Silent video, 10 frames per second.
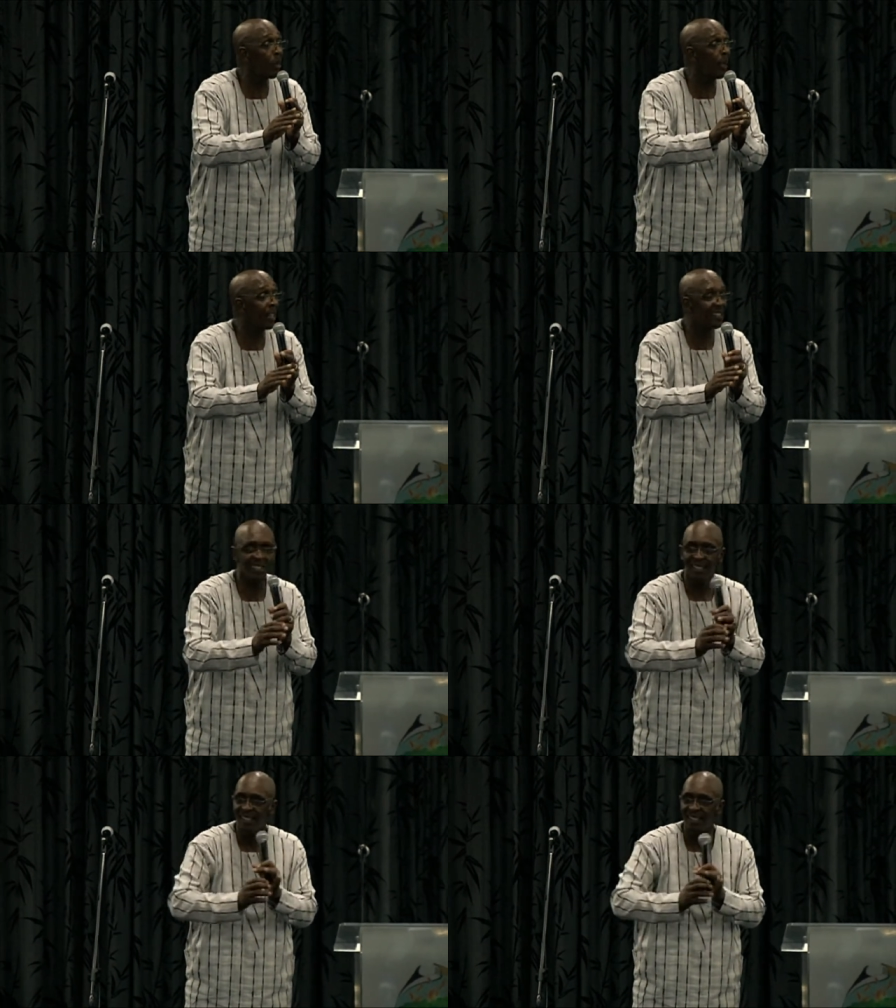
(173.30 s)

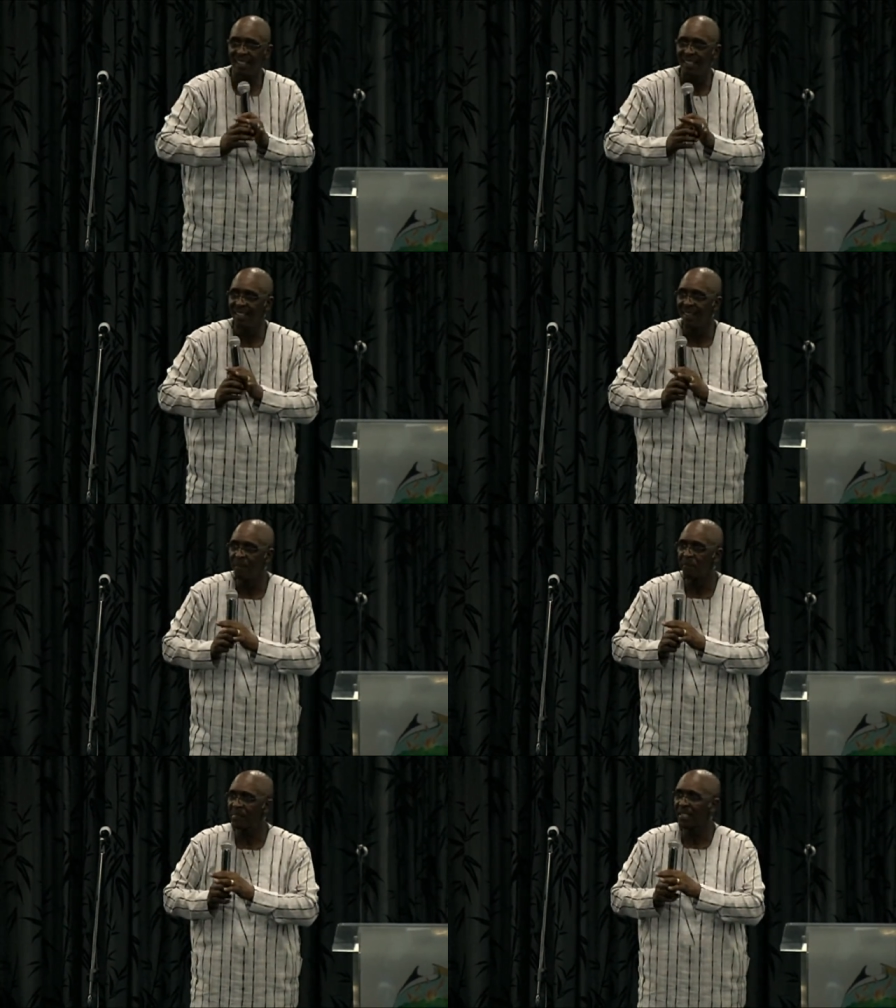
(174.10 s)
lawyers.
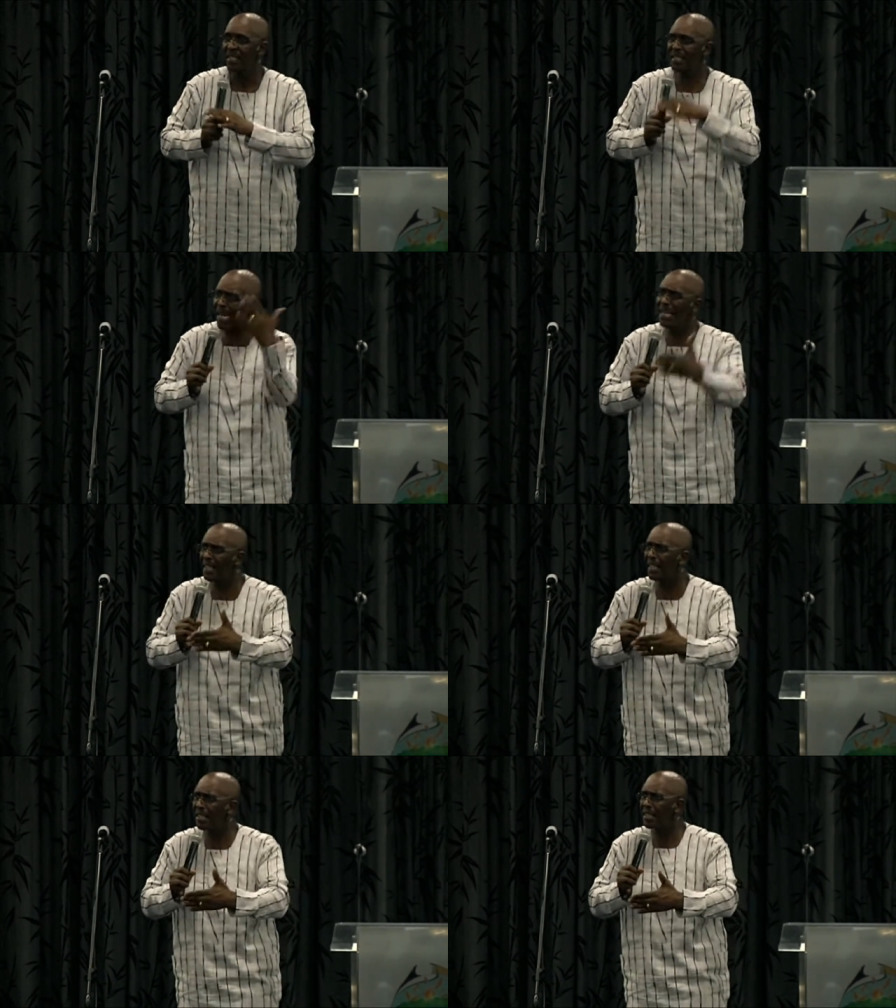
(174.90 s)

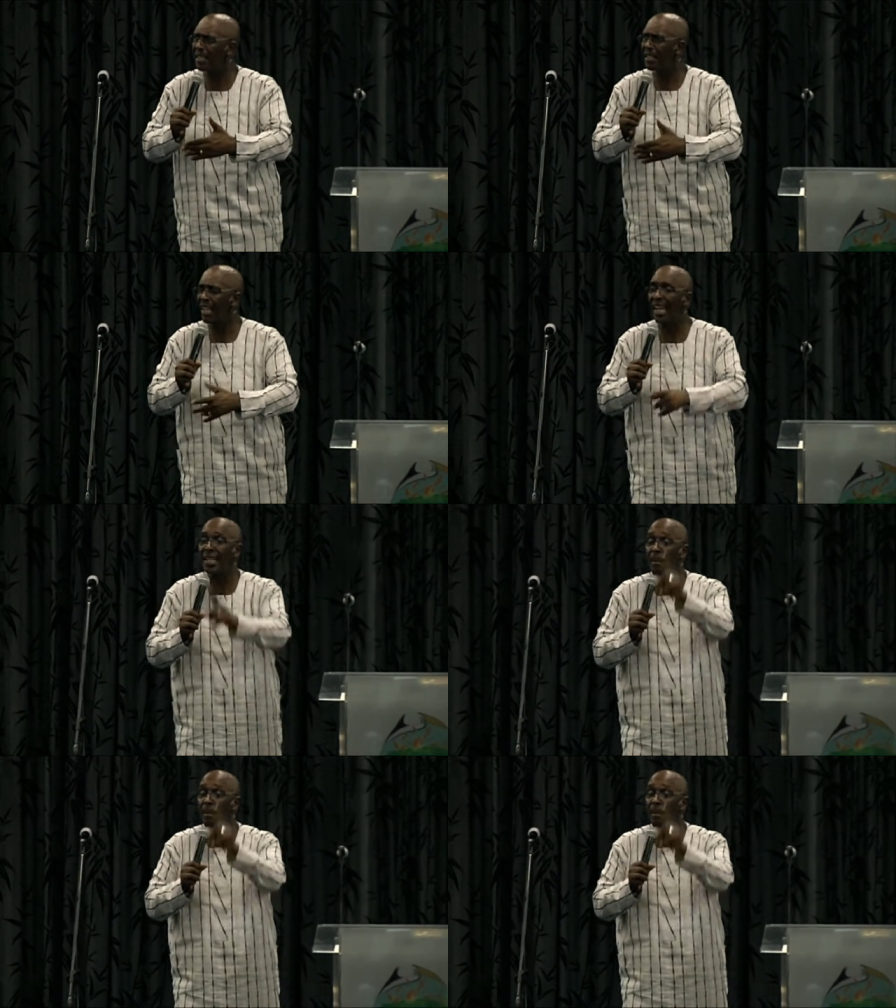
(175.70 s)
Generations. And the